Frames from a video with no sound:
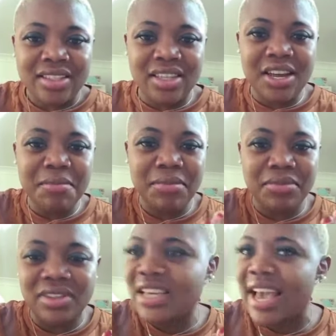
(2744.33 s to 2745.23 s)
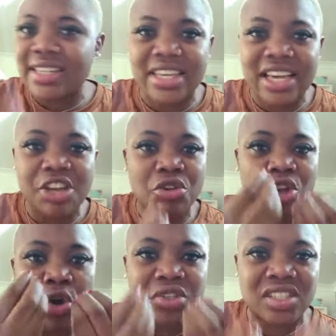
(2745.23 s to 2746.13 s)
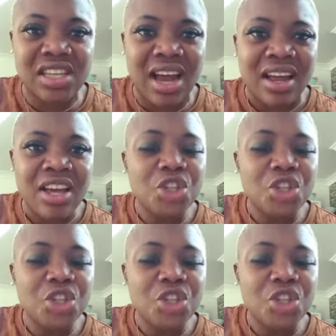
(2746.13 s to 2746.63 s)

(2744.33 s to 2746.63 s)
3 years again, you know, Sian,